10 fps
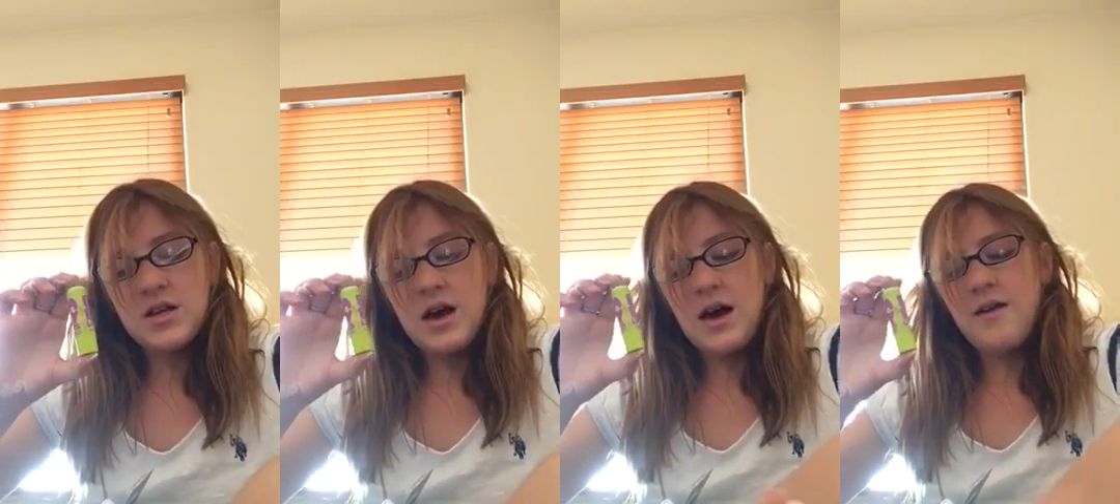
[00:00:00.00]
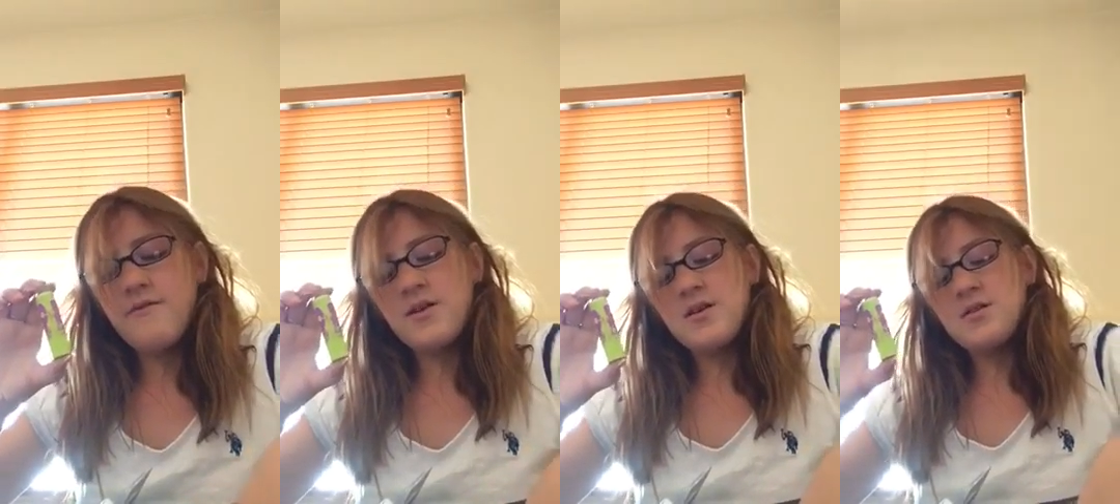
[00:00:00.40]
to have,
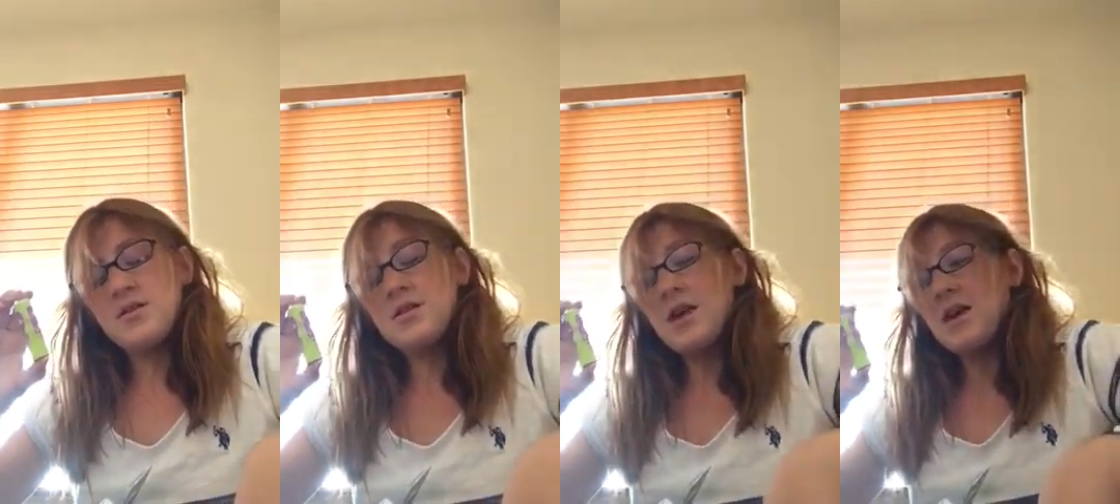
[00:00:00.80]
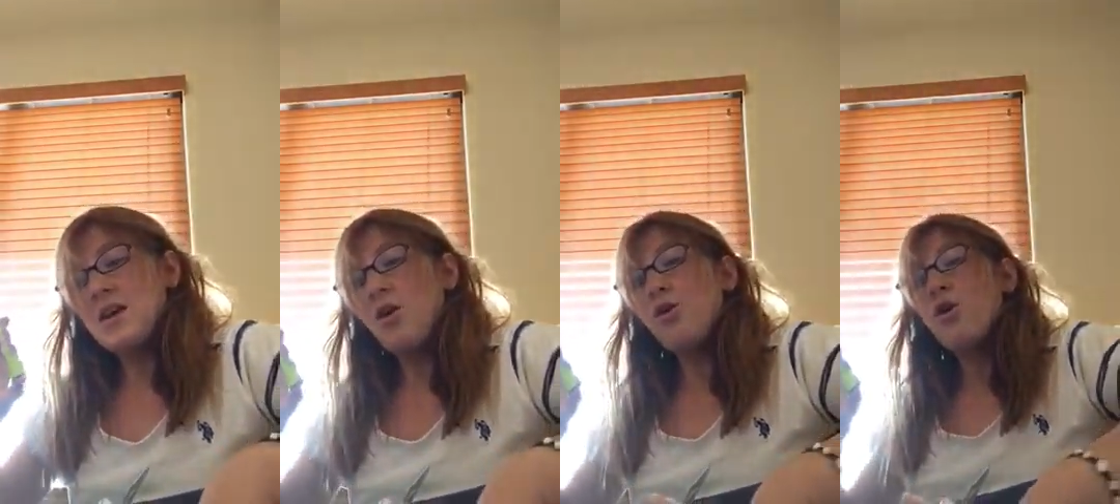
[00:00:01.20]
because they
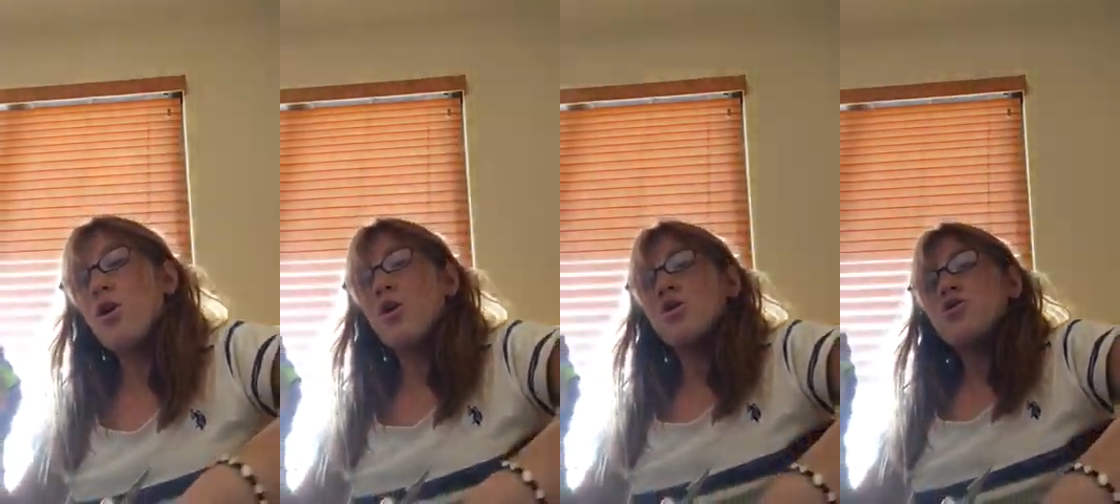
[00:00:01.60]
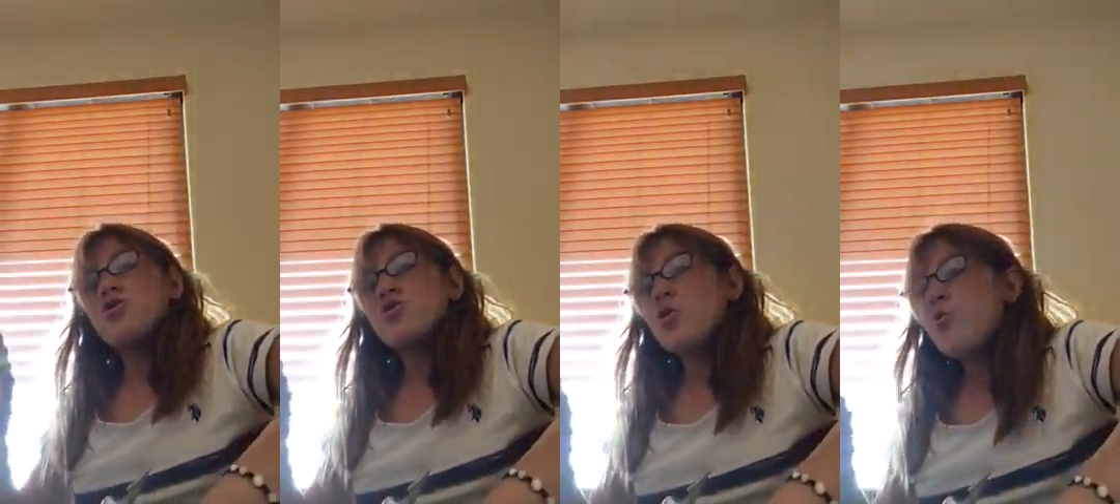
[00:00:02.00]

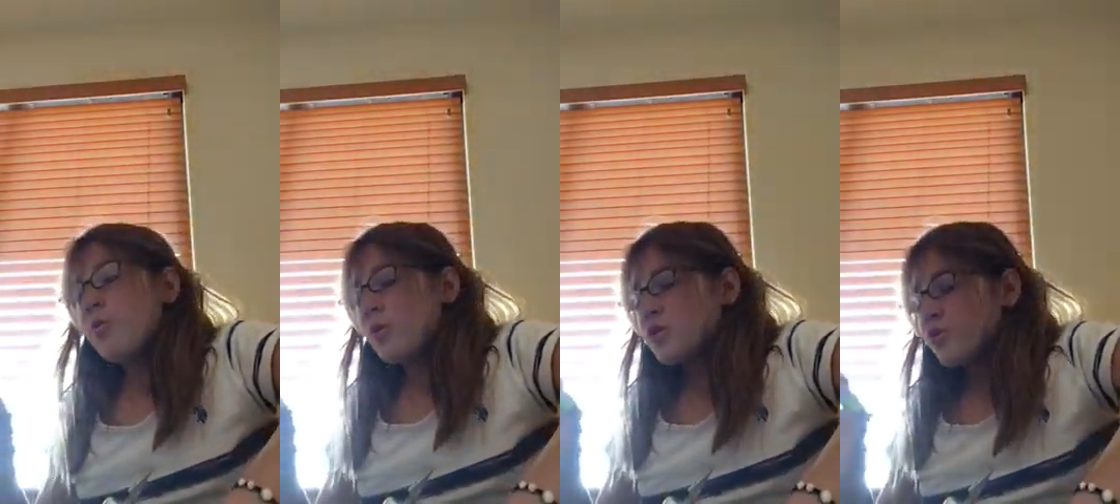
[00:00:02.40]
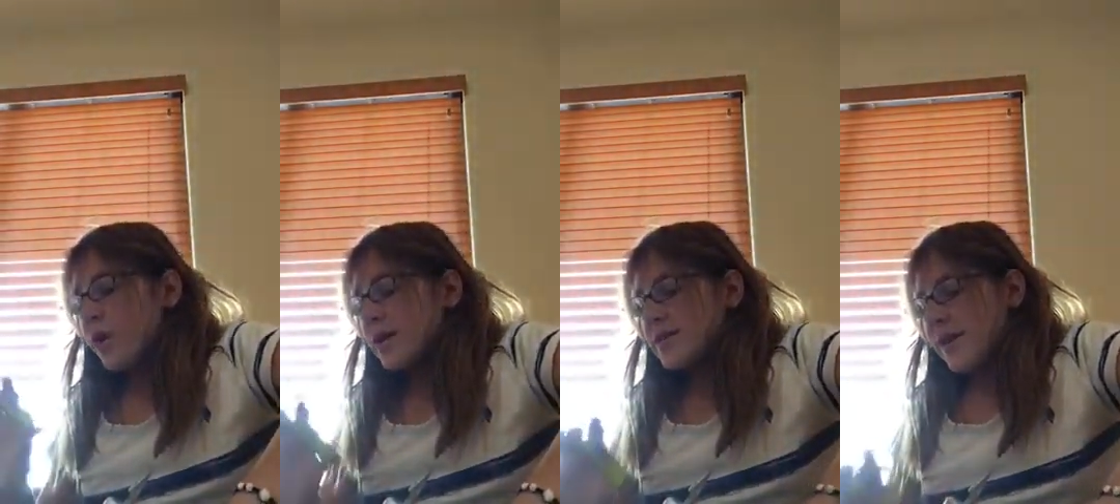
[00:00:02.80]
so
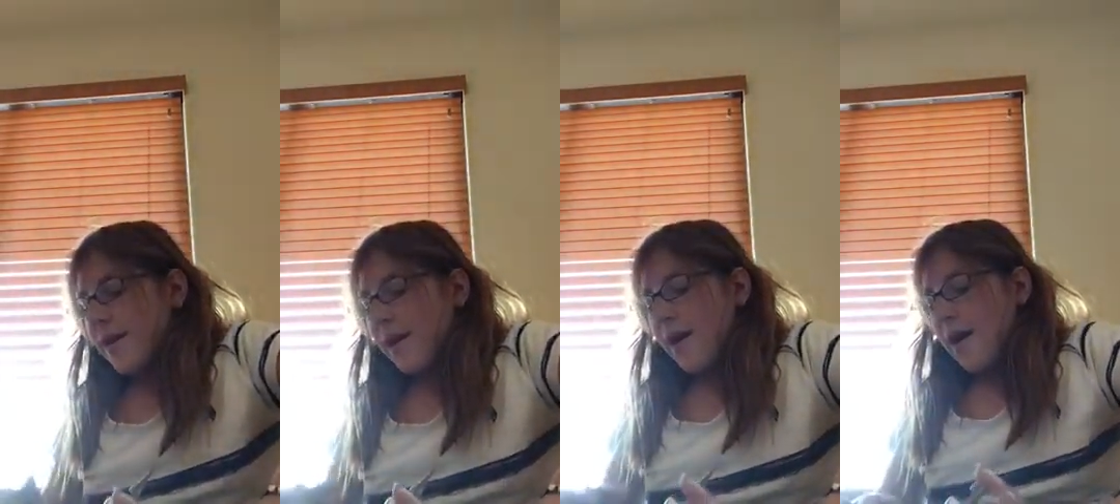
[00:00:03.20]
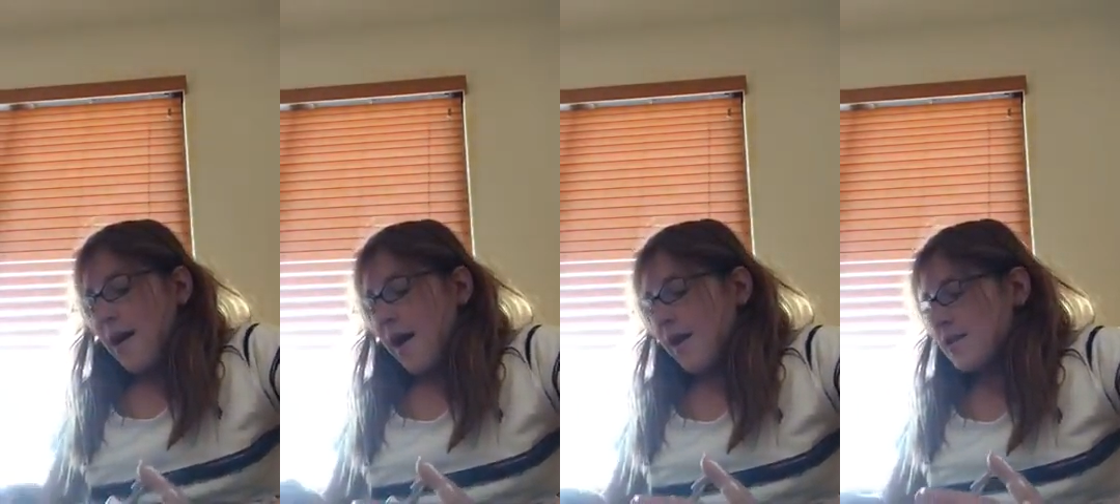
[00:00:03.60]
moisturizing,
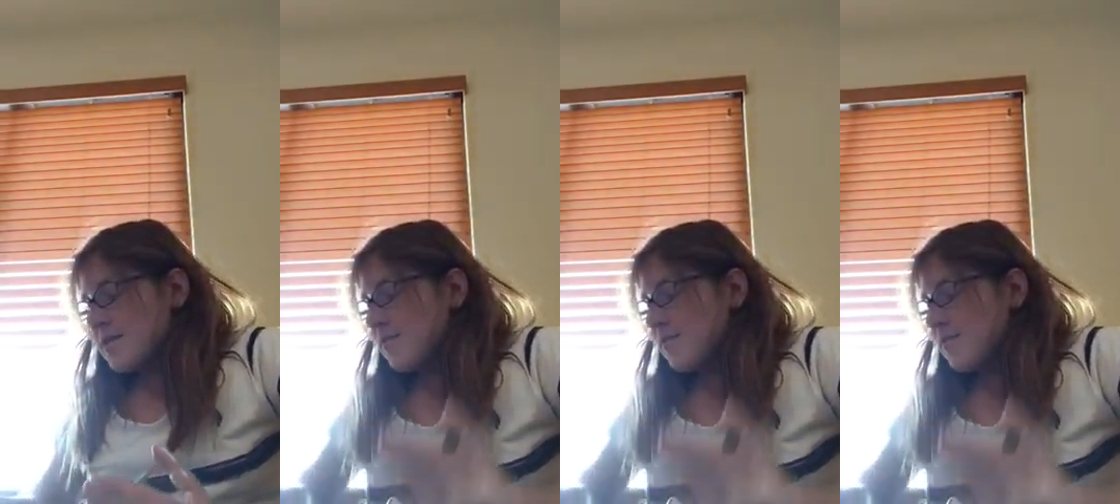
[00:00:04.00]
and it's